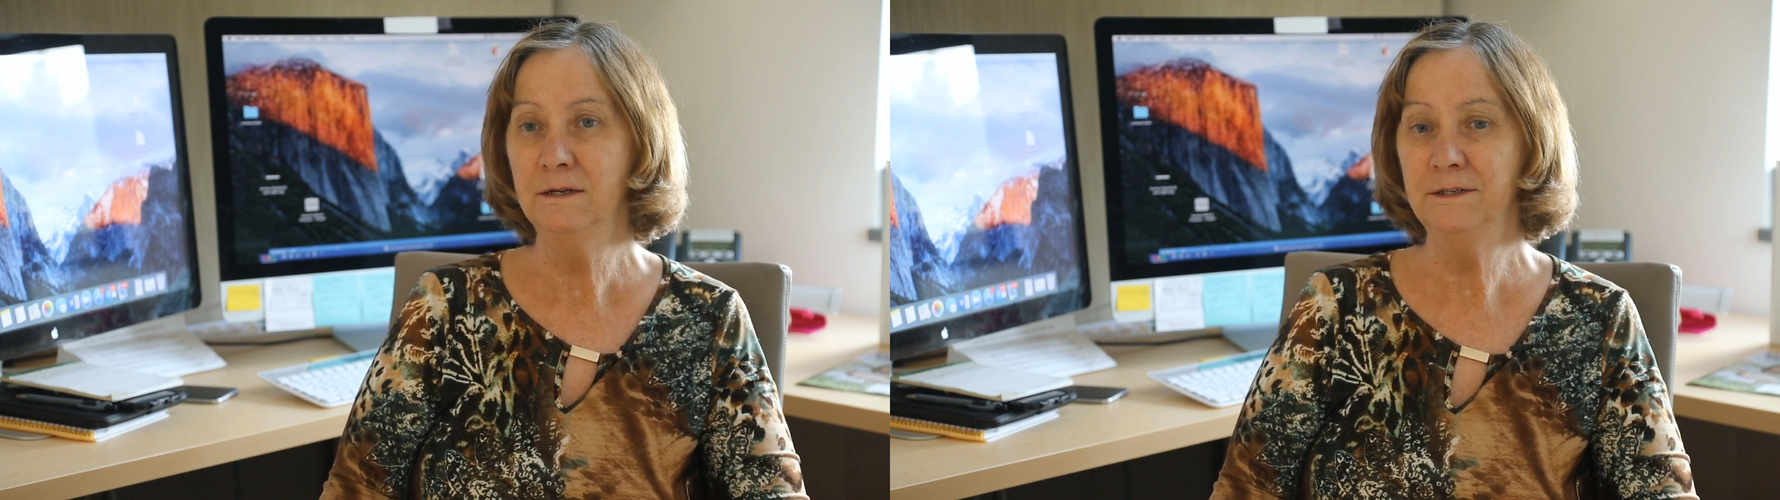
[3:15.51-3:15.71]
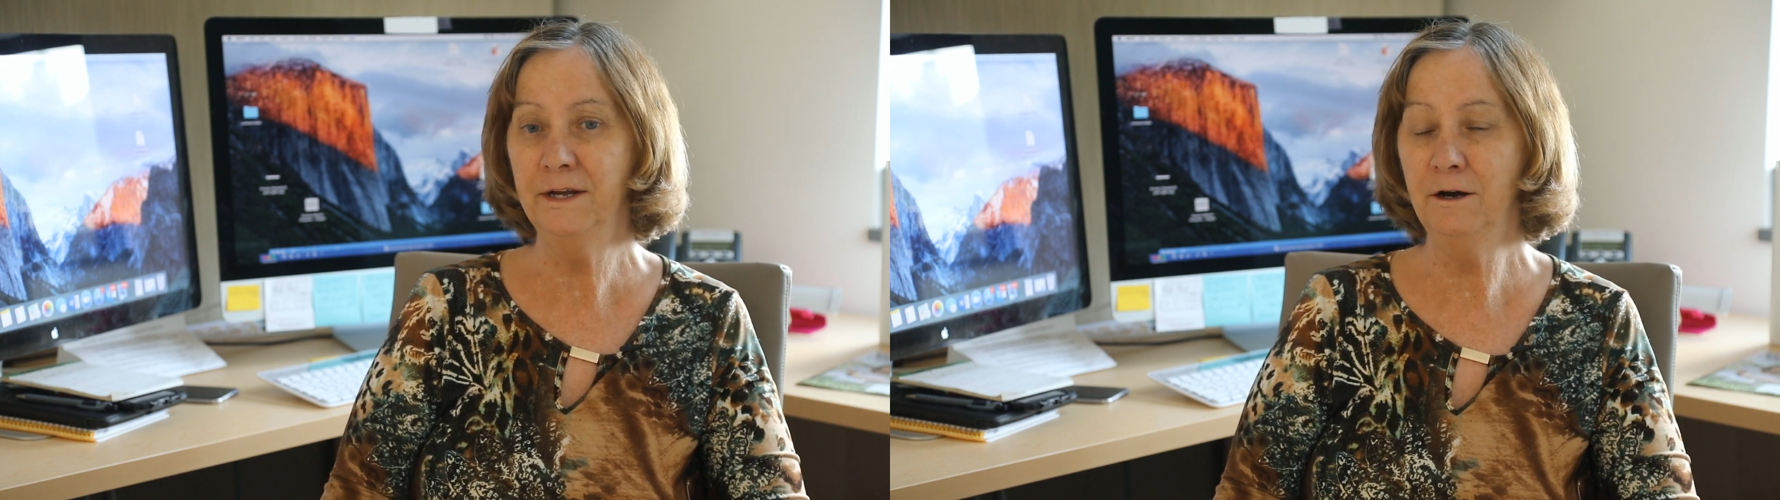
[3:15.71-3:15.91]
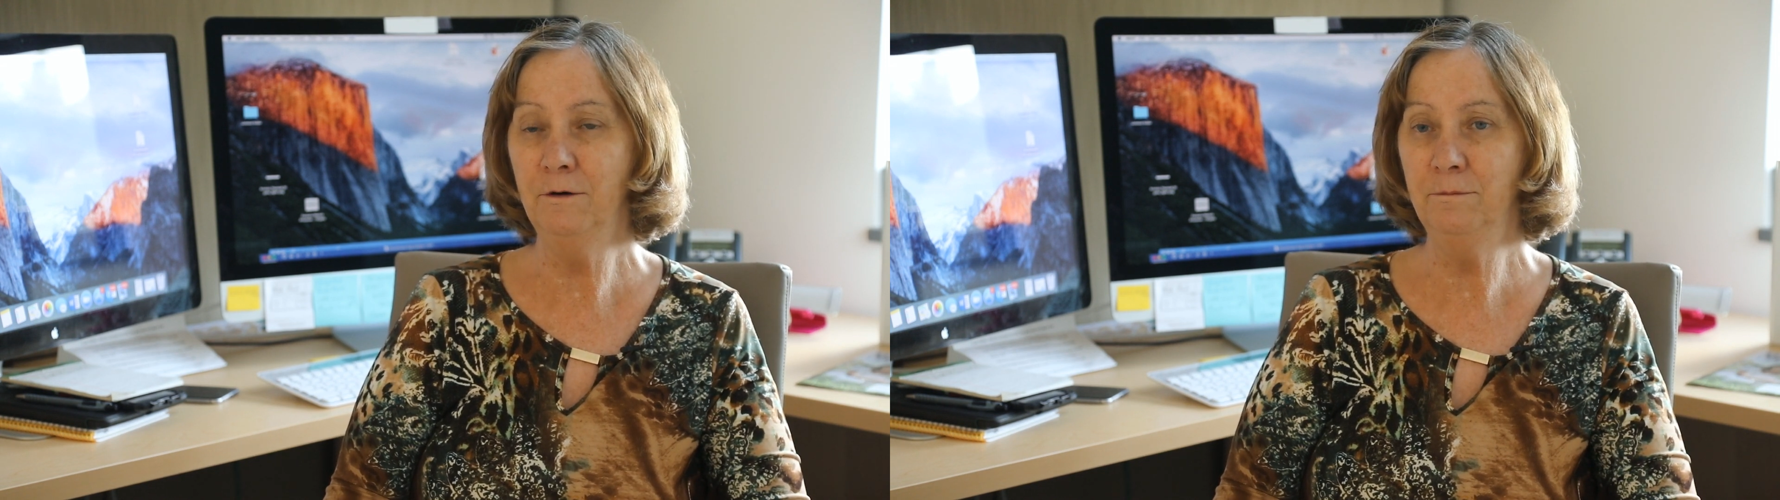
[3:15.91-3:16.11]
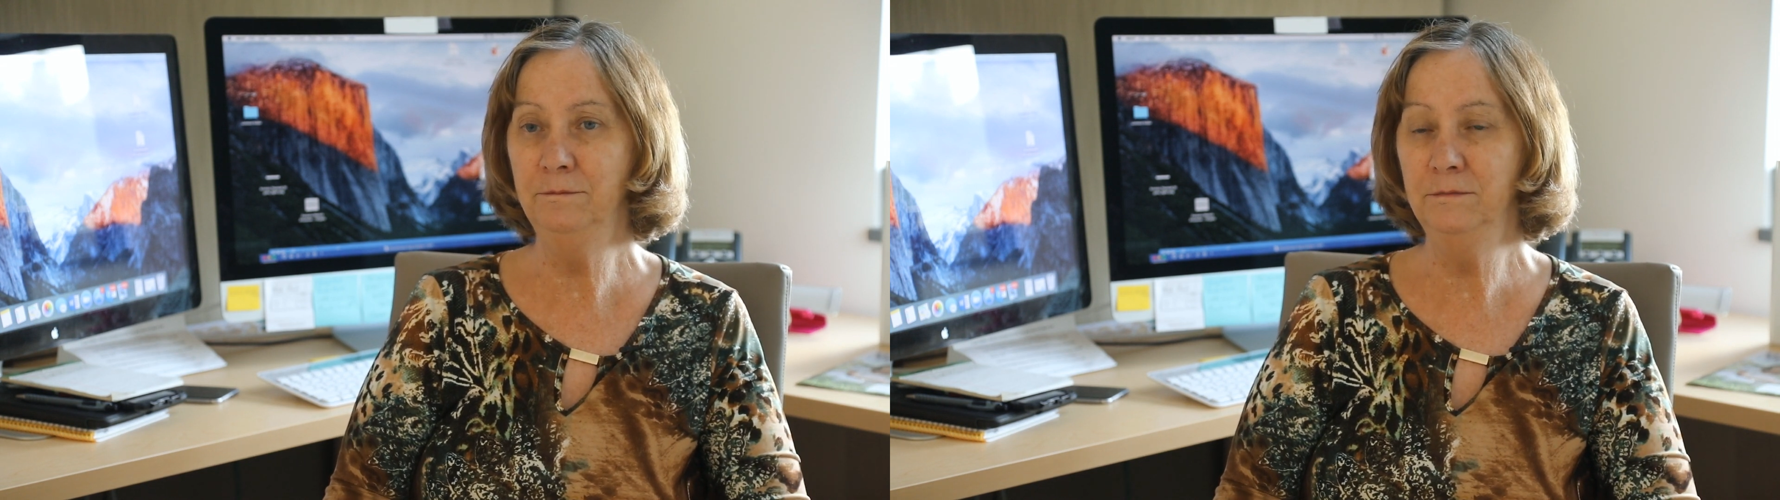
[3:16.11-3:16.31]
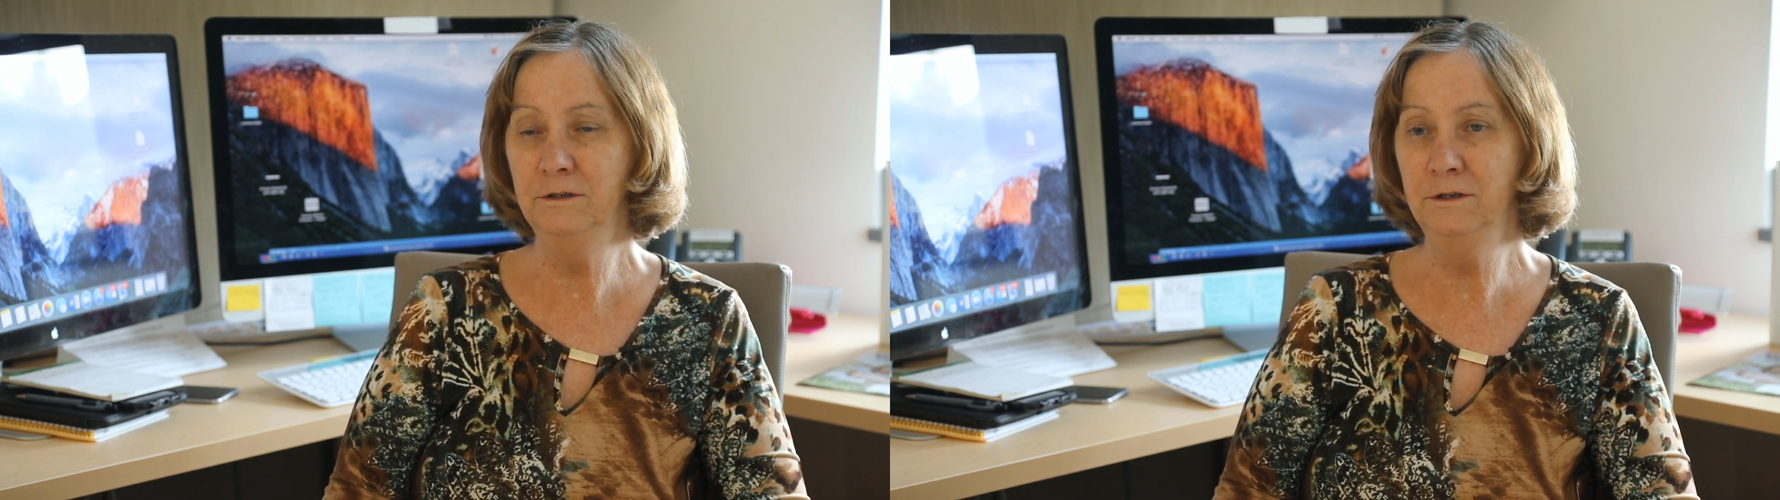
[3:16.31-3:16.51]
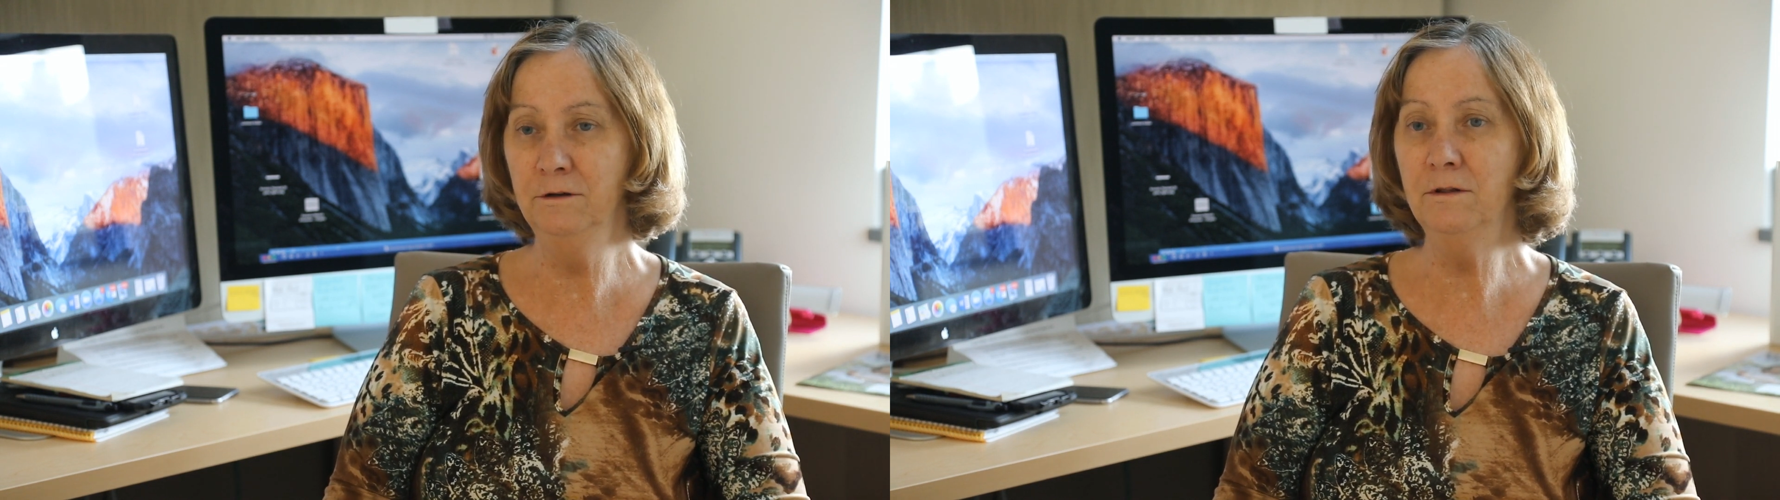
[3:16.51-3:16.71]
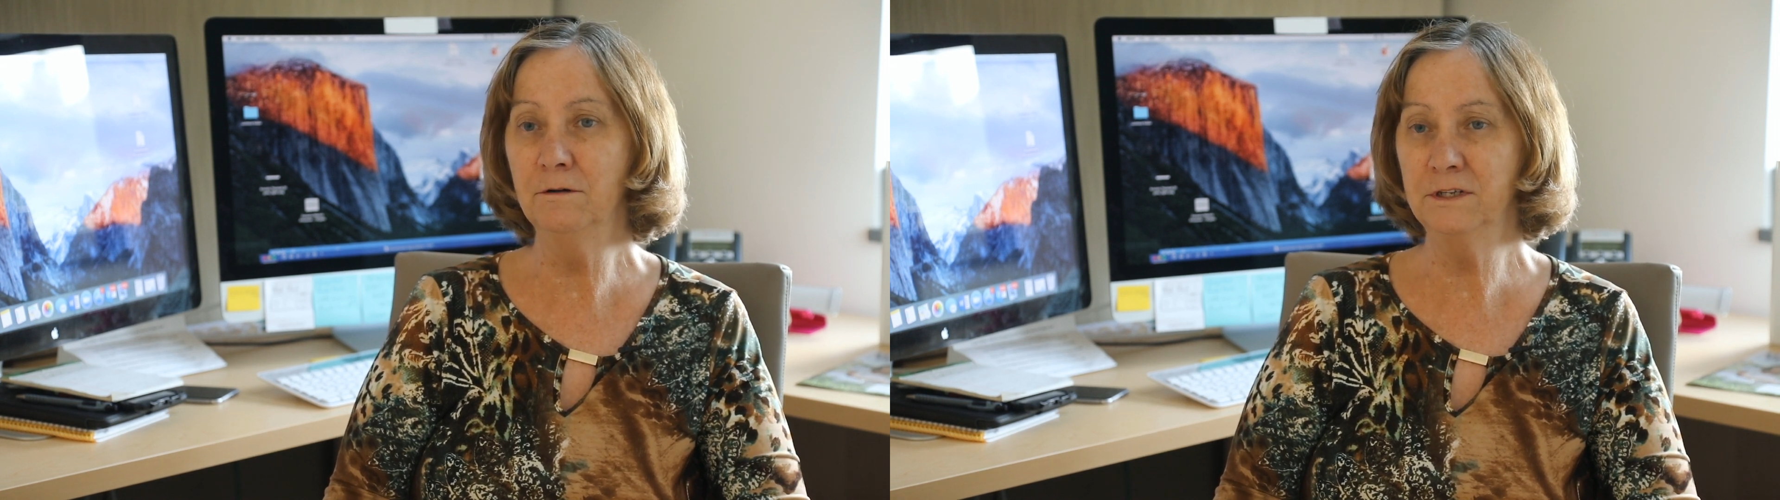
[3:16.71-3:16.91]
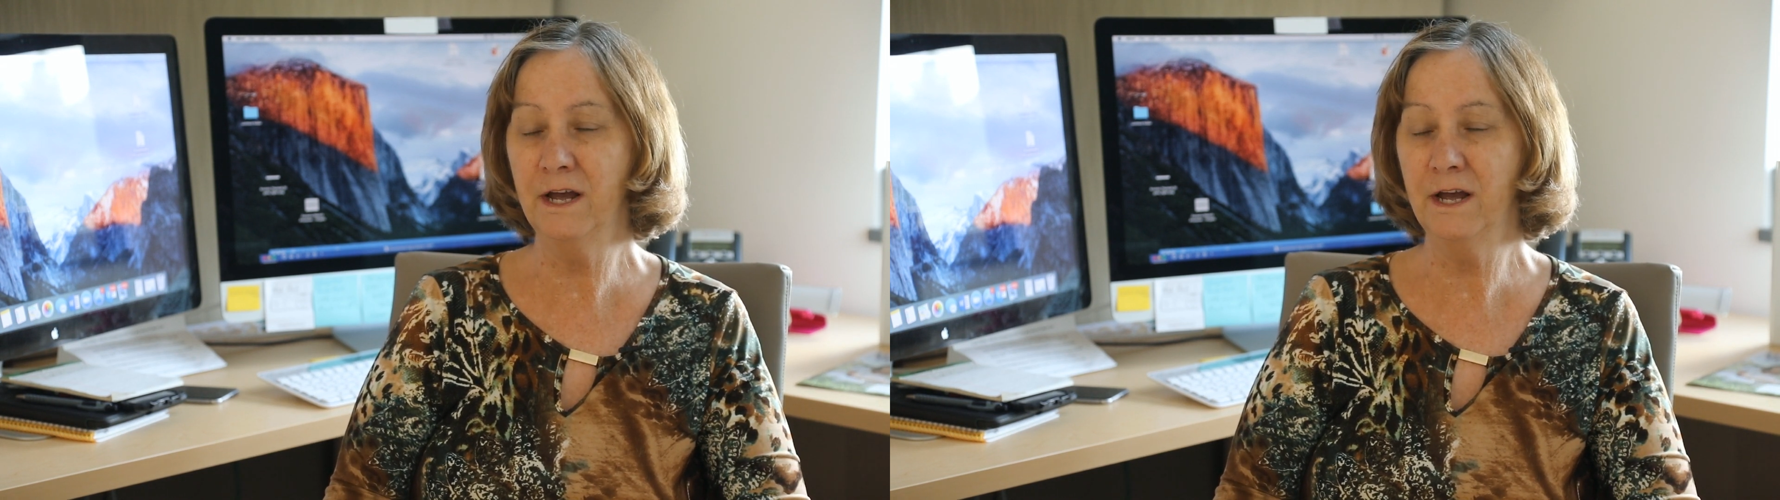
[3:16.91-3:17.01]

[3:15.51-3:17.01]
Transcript: to help do those